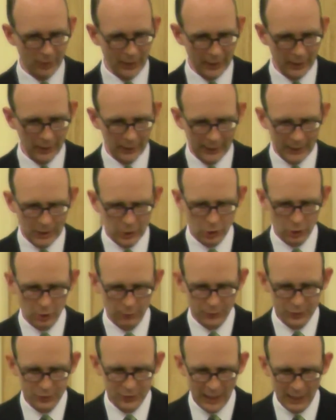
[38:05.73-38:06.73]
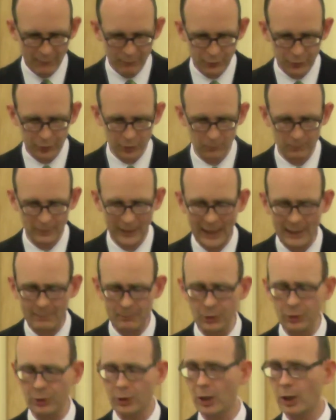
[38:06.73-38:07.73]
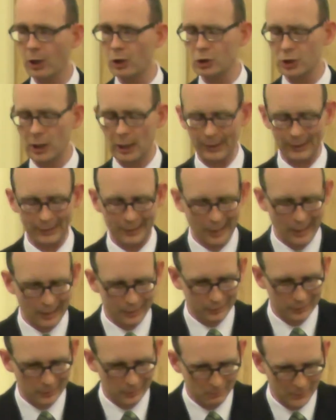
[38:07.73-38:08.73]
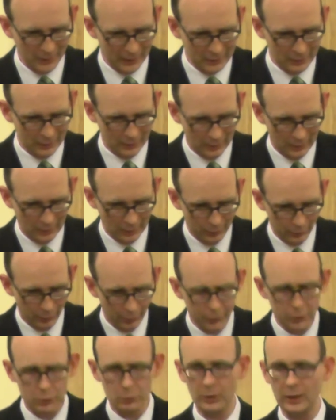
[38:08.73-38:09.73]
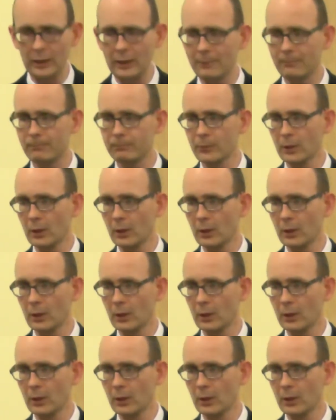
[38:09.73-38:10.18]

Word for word: violation of the seventh commandment Thou shalt not commit adultery.